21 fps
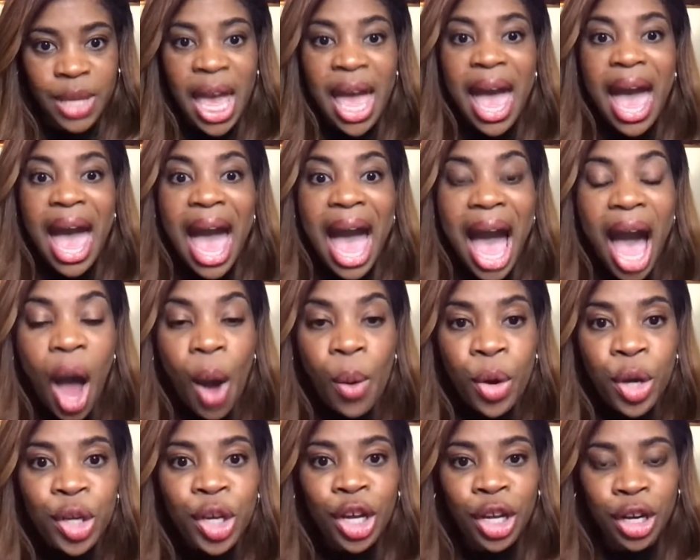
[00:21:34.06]
How are
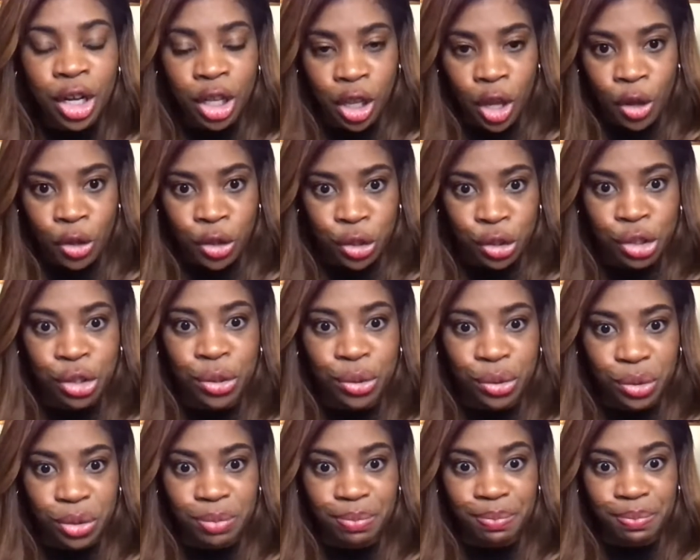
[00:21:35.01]
you going to clothe your
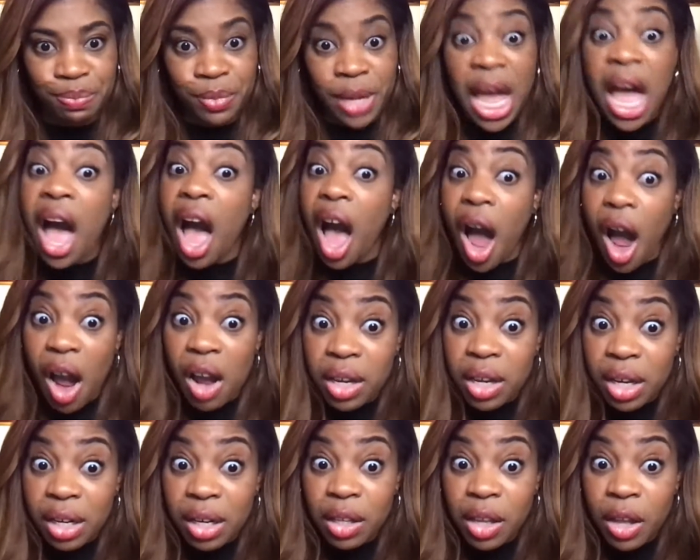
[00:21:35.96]
children? How are you
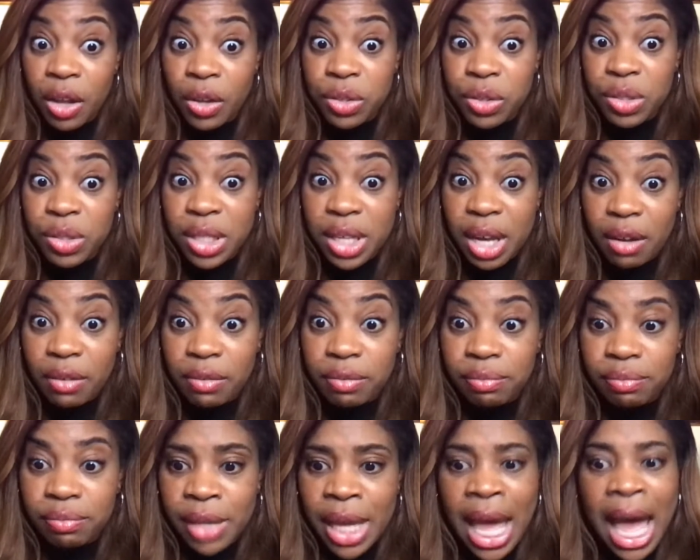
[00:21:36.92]
going to clothe yourself?
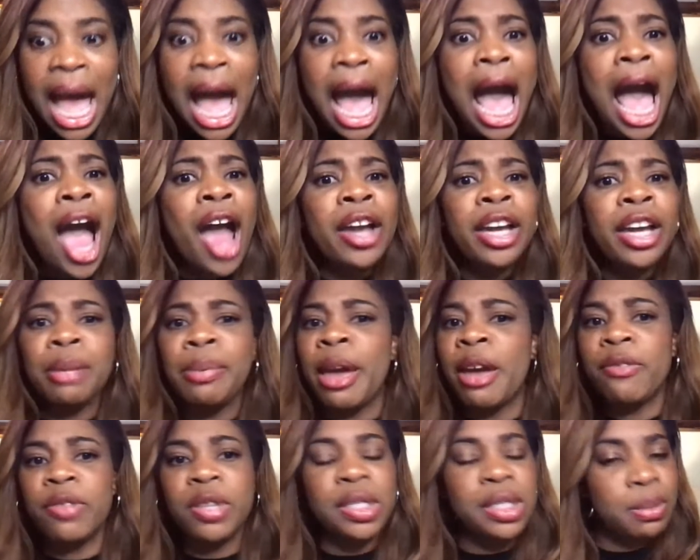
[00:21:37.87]
How are you going to
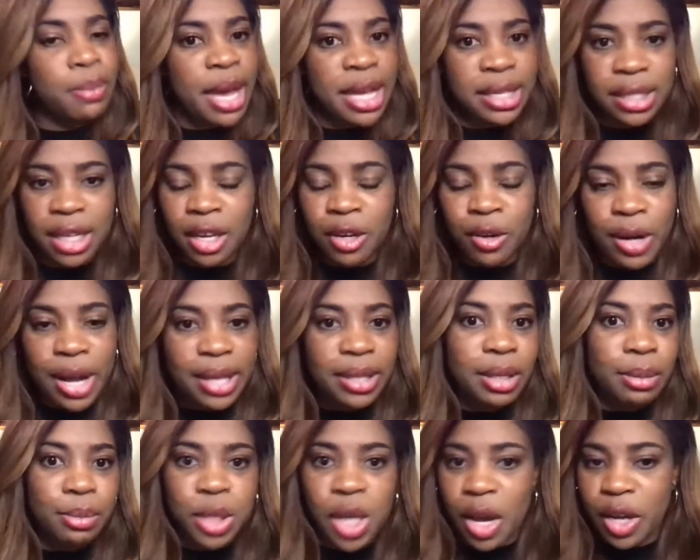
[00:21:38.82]
pay for this amazing internet that
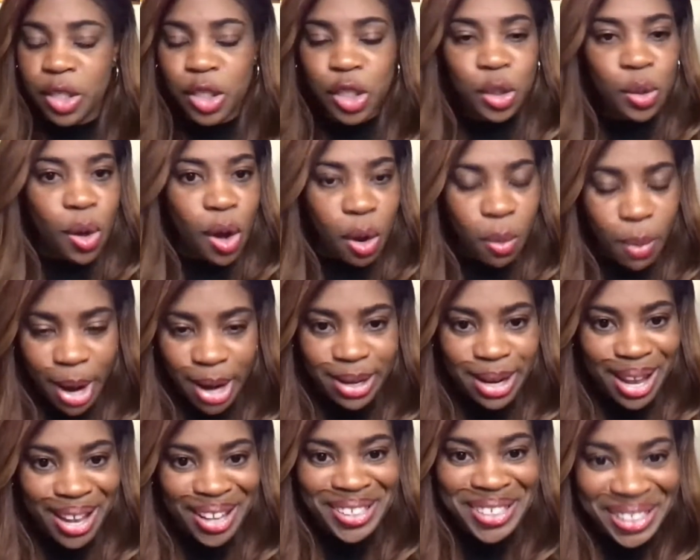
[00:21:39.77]
I'm talking to you on right
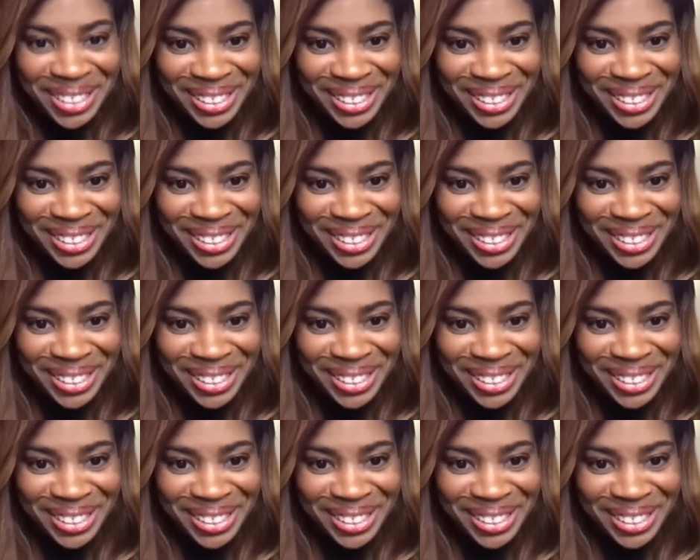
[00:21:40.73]
now?